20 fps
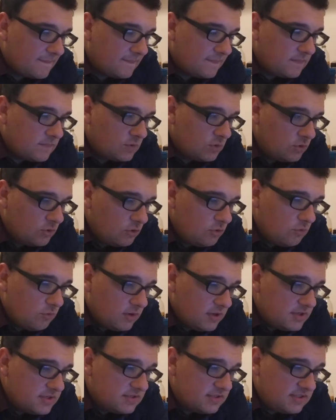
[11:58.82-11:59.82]
Who
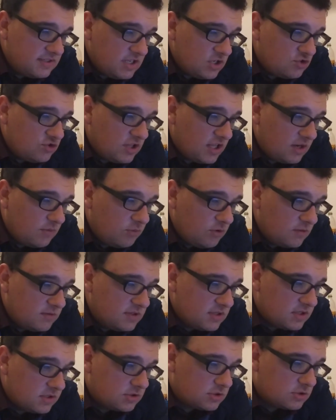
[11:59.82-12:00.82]
was the teacher that approved of
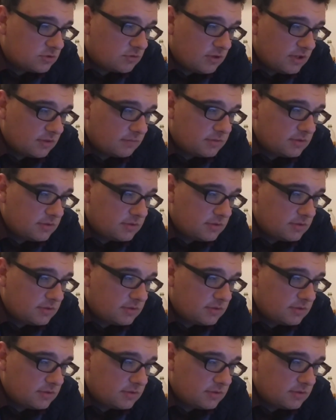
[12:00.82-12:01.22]
the script?